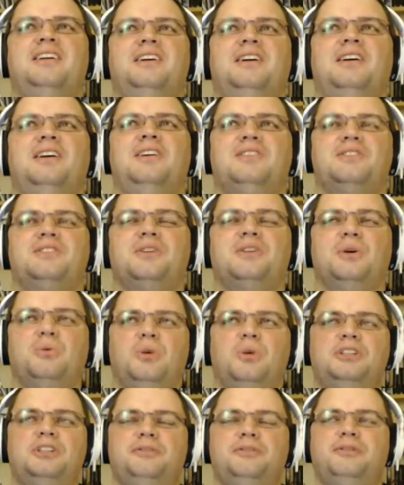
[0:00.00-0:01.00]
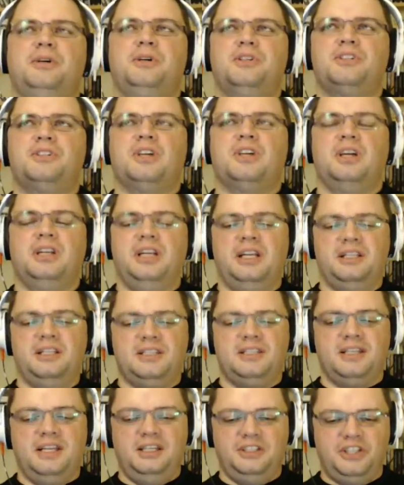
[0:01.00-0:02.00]
So what to focus on in a
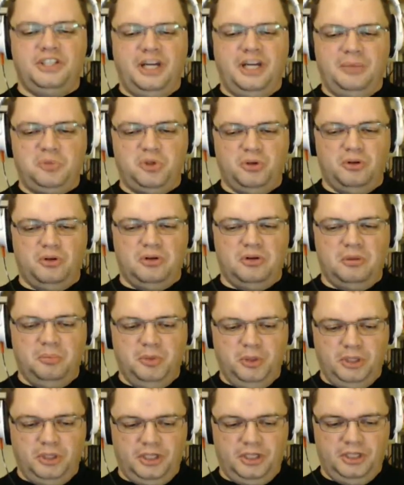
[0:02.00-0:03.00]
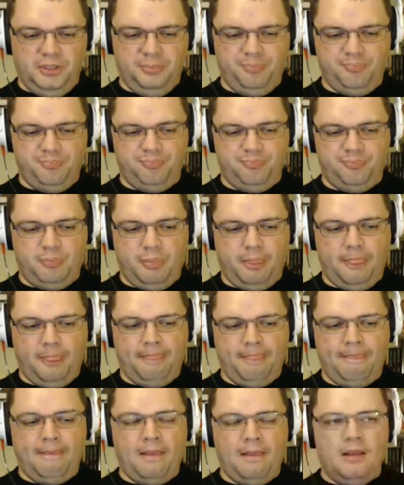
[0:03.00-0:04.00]
scene, a chapter, or a book.
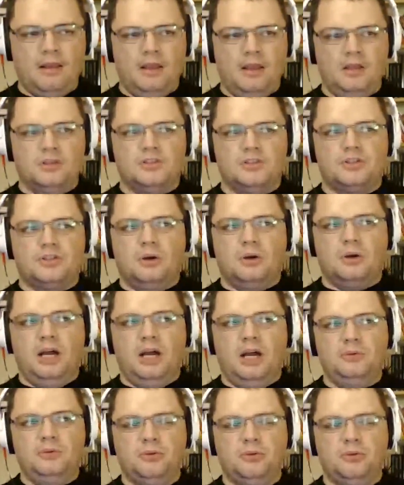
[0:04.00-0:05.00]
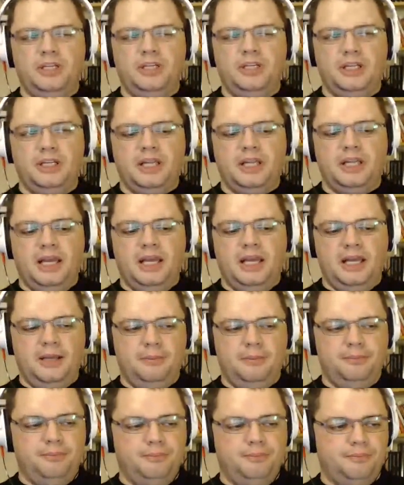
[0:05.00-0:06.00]
So I was reading
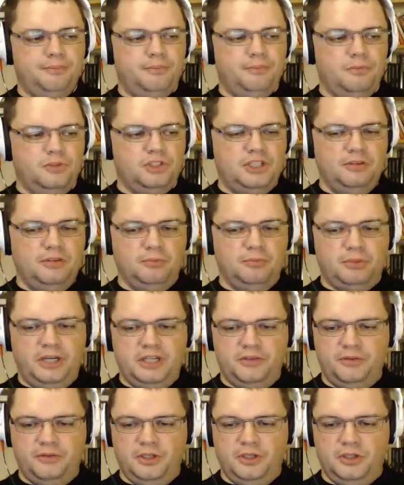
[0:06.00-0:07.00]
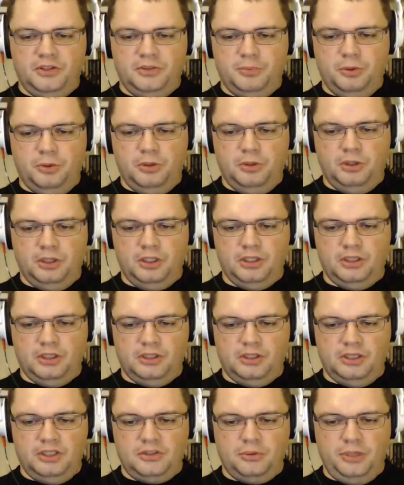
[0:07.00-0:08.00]
Stephen Pressfield's book
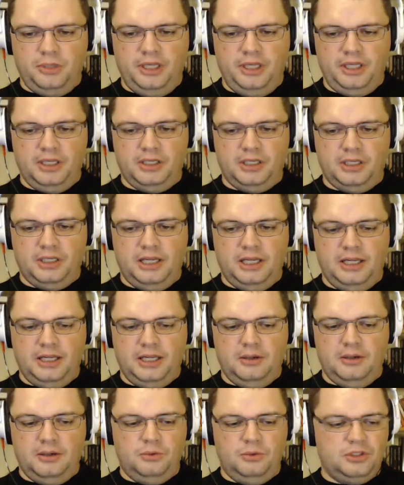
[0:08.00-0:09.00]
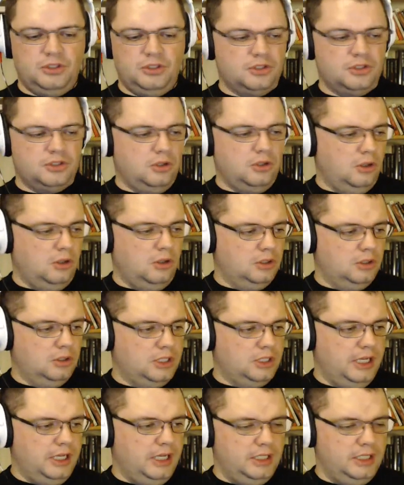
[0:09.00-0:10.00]
this week, which is called
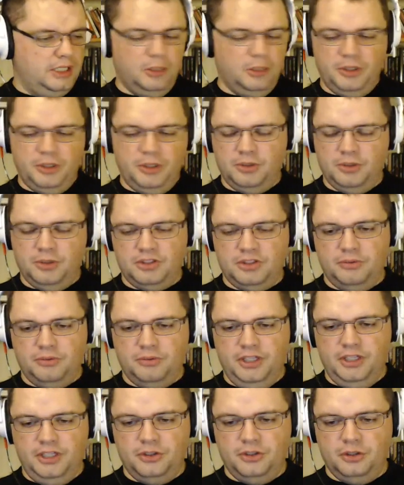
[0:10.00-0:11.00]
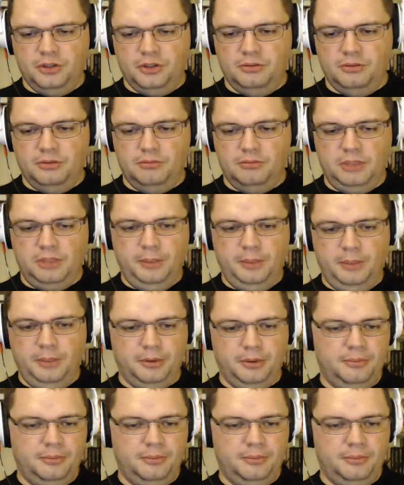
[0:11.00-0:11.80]
Nobody Wants to Read Your Bleep.